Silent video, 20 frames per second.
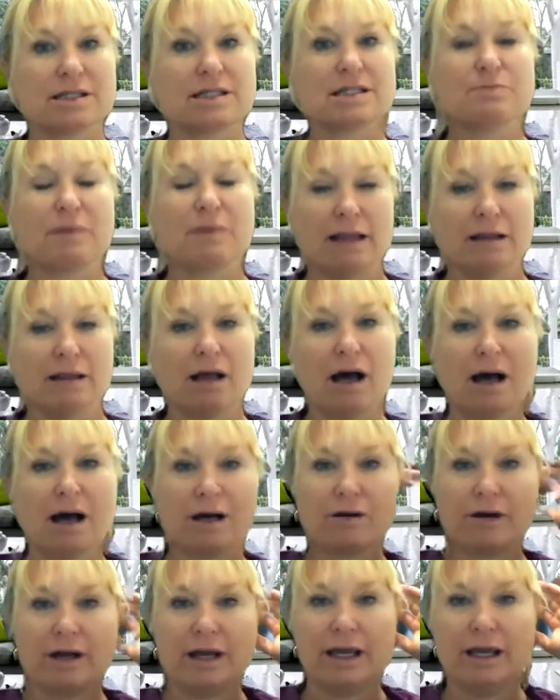It's by
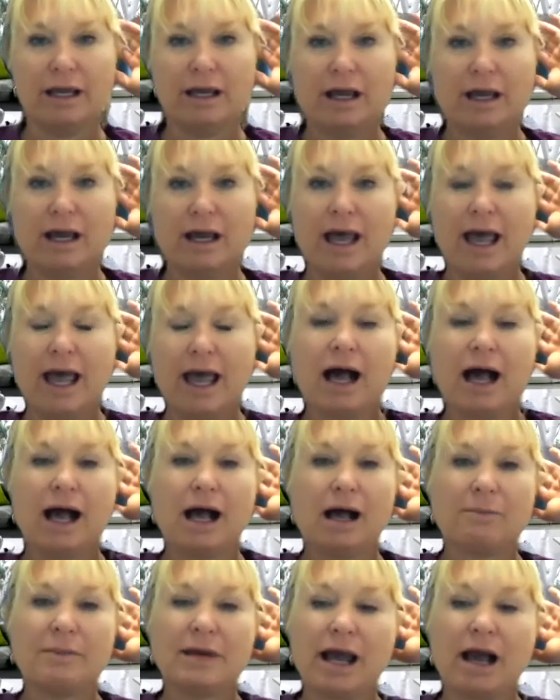lottery.
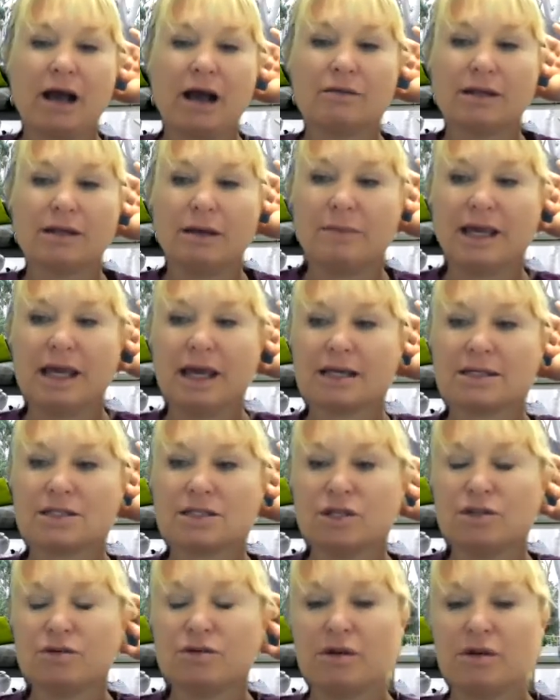Now, let me
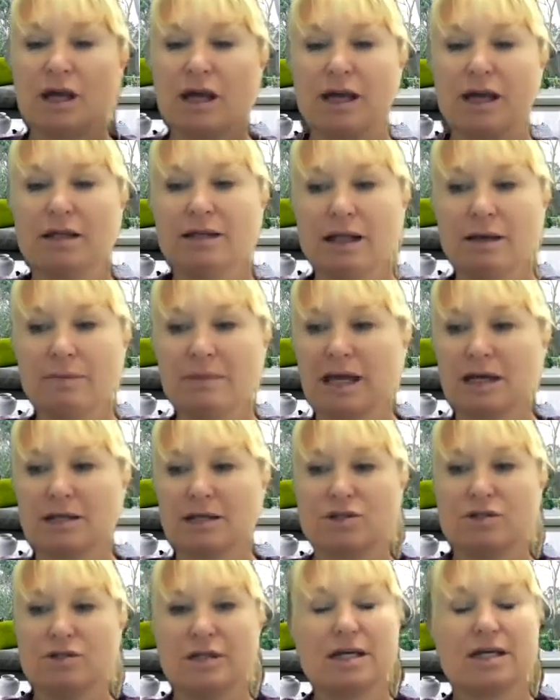ask you
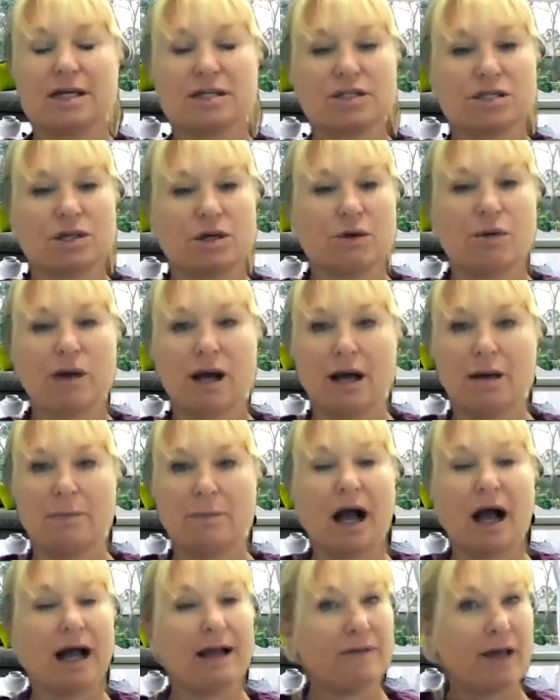this. So
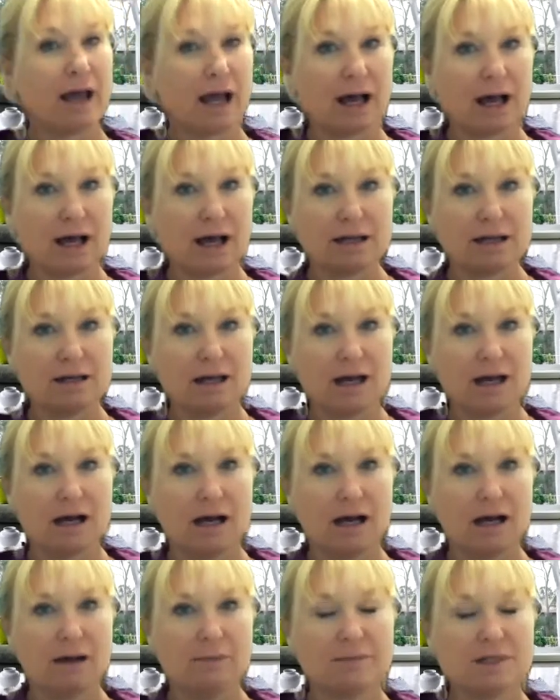I've had,
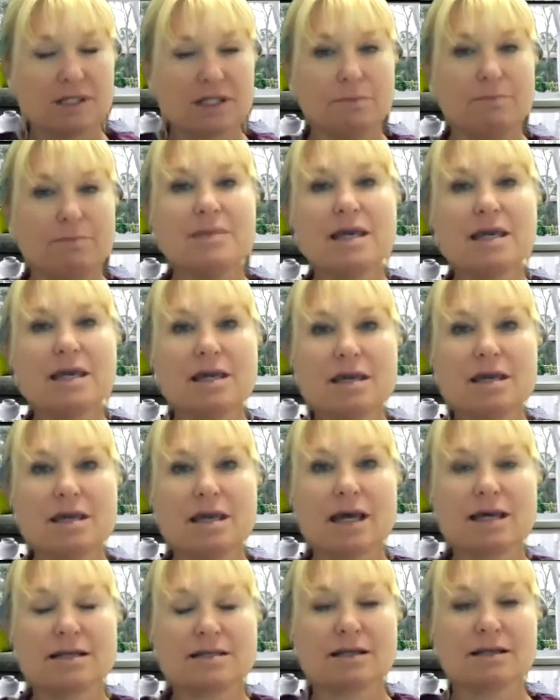to
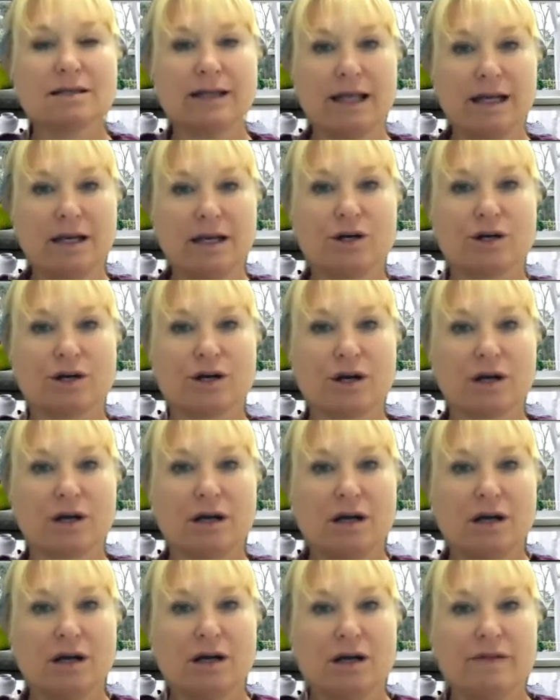me as a lender,
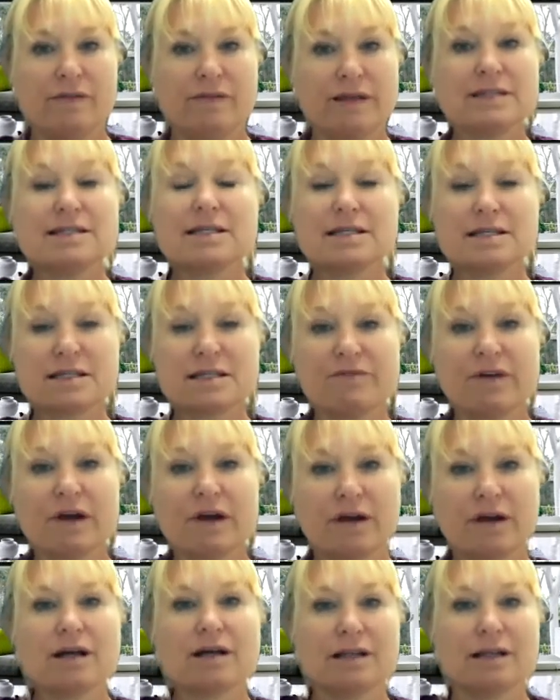this is a
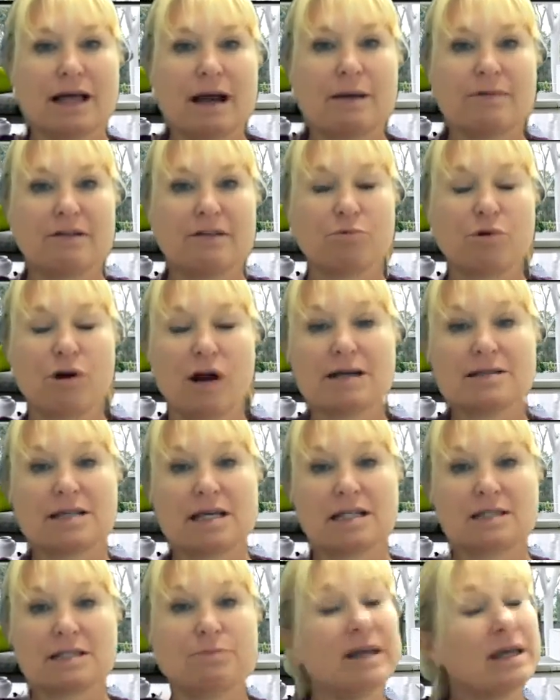very collaborative
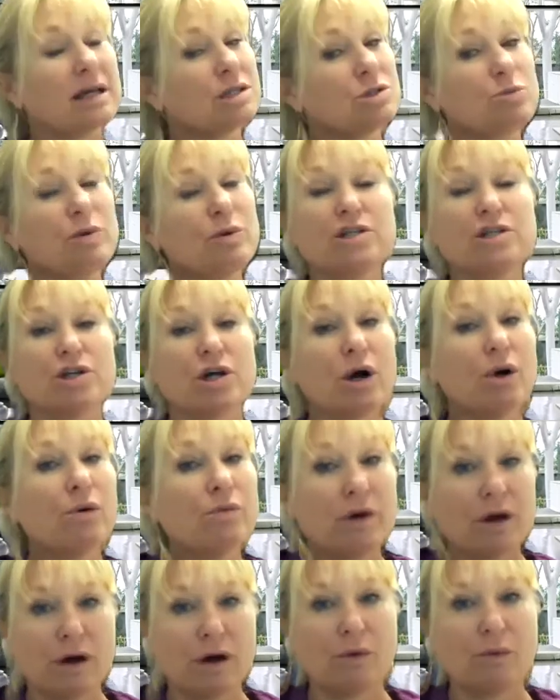process because we
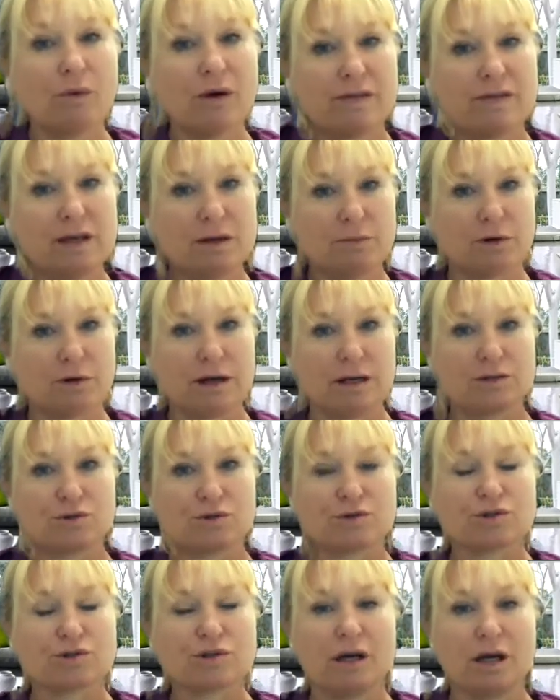don't know what the
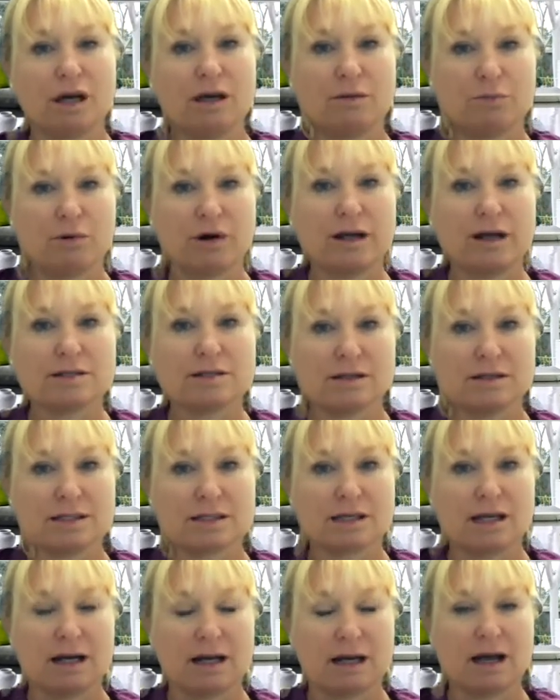appraisal
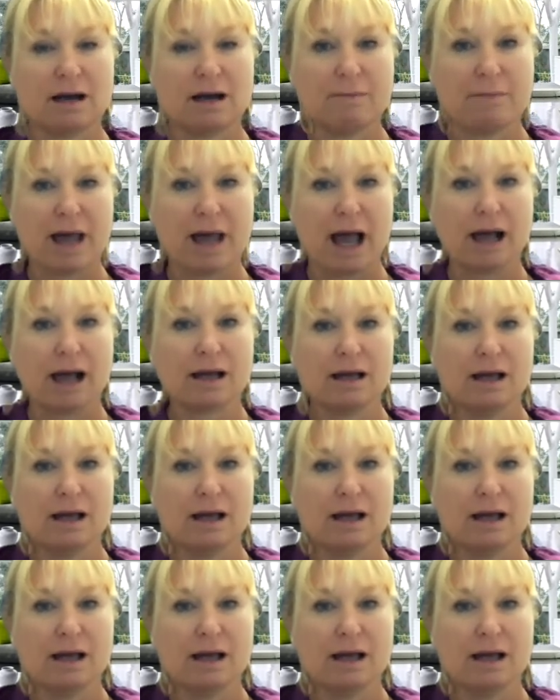is going to come back.